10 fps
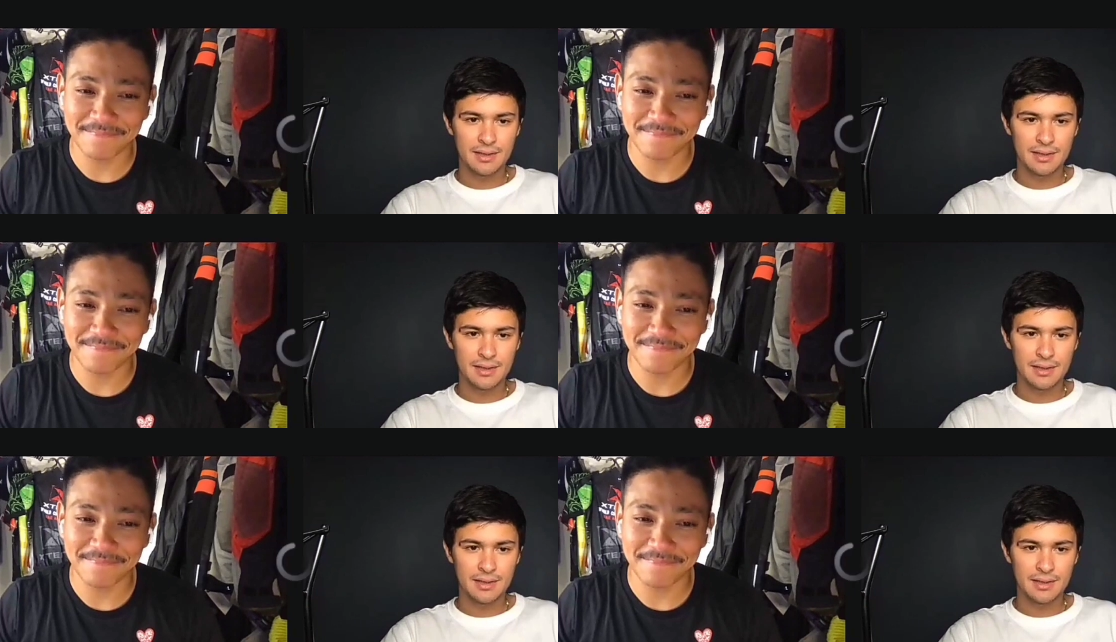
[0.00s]

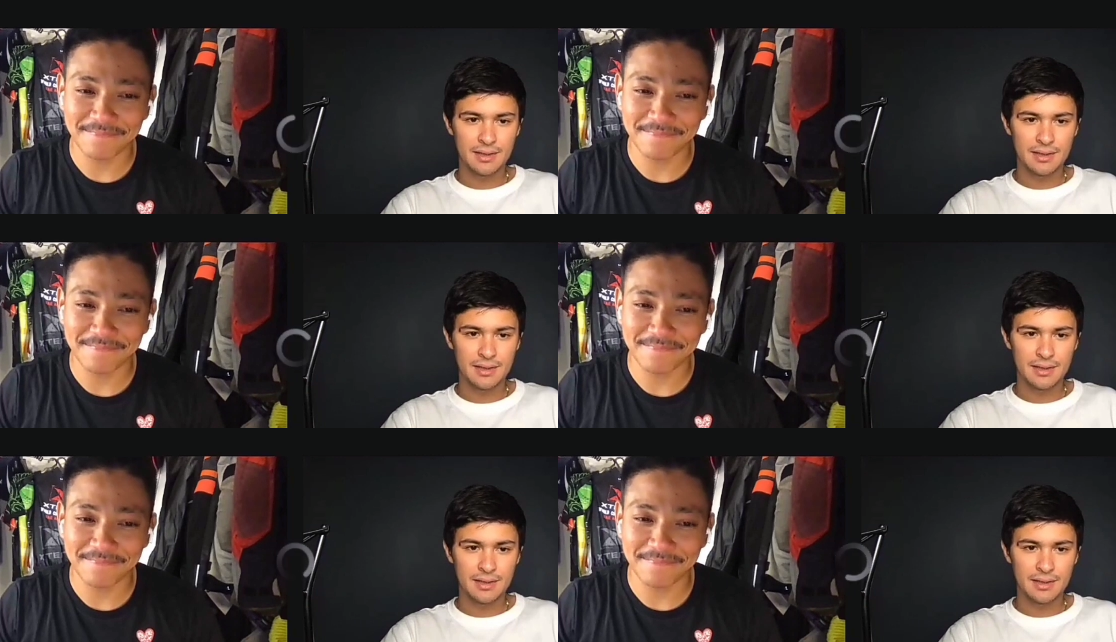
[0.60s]

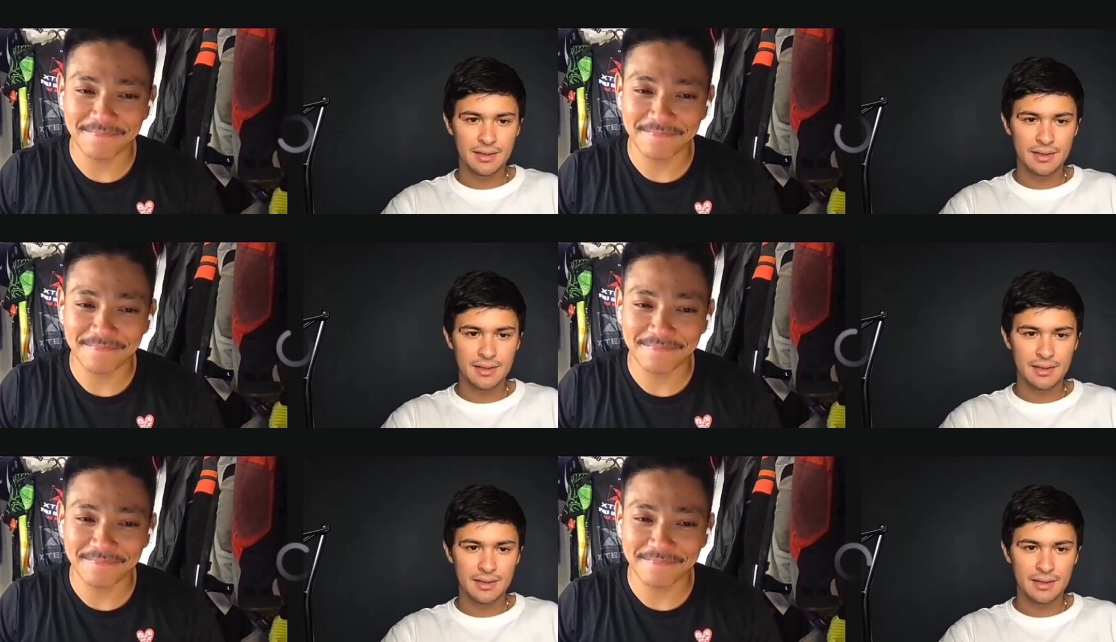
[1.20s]

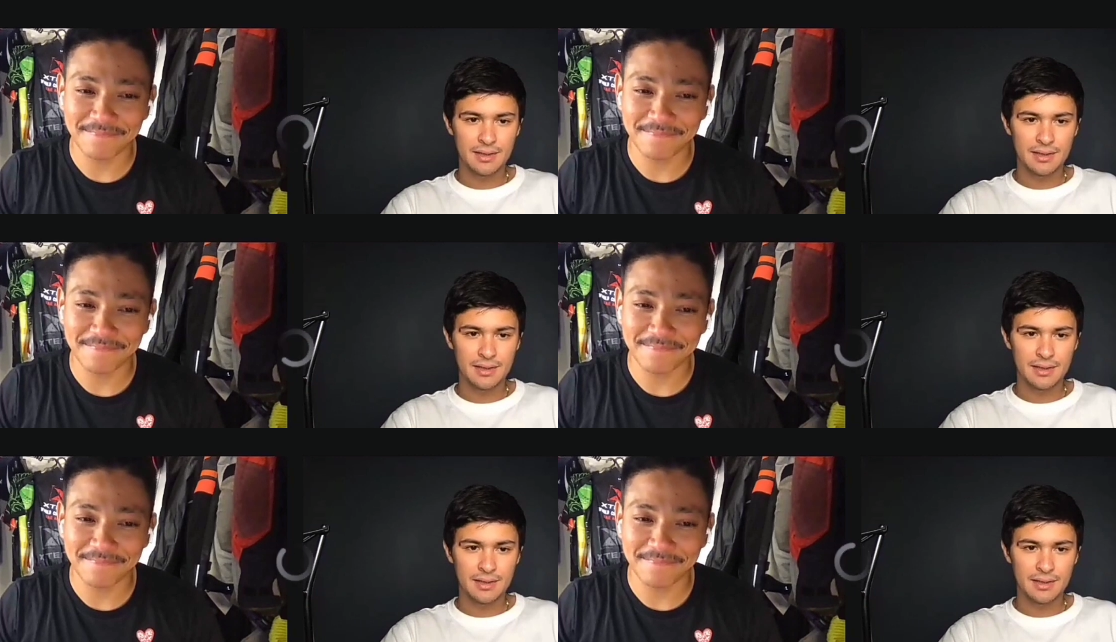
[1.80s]

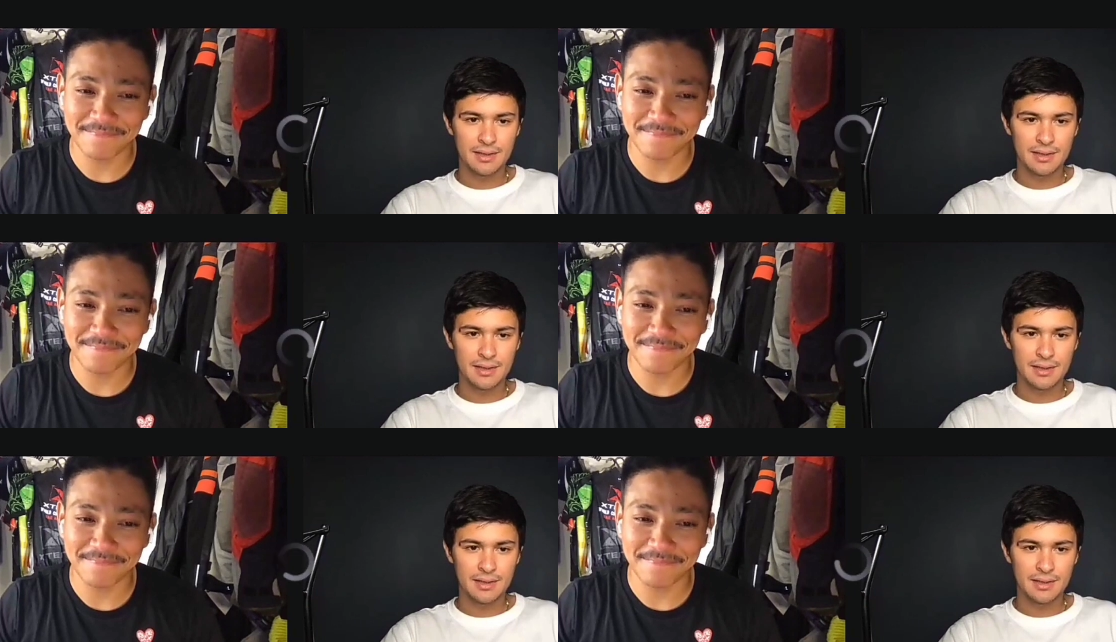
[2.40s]

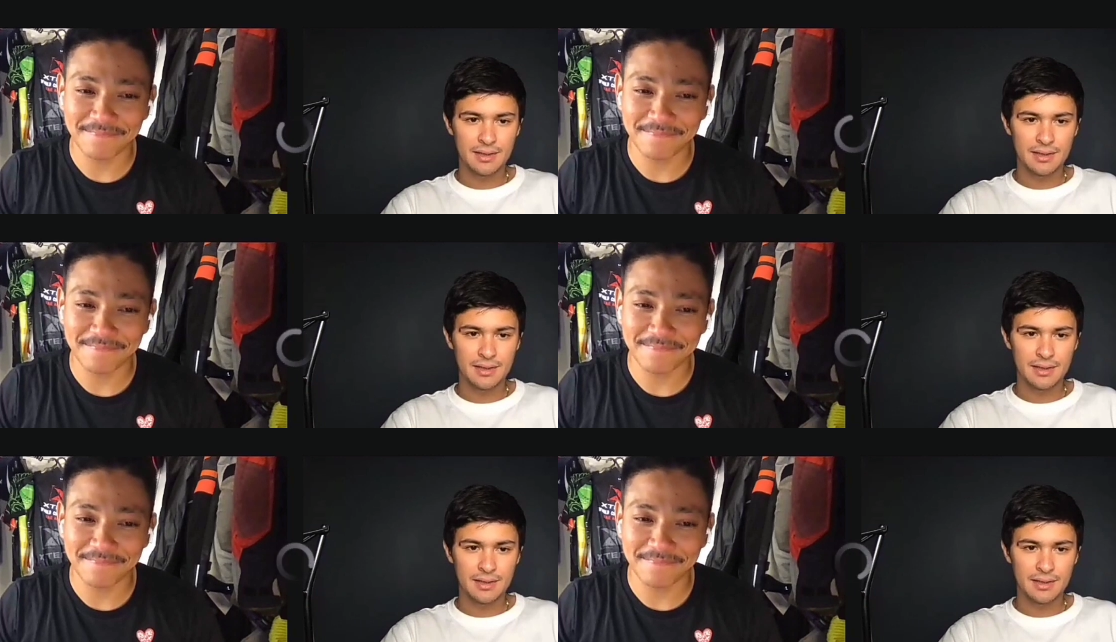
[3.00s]
[no speech]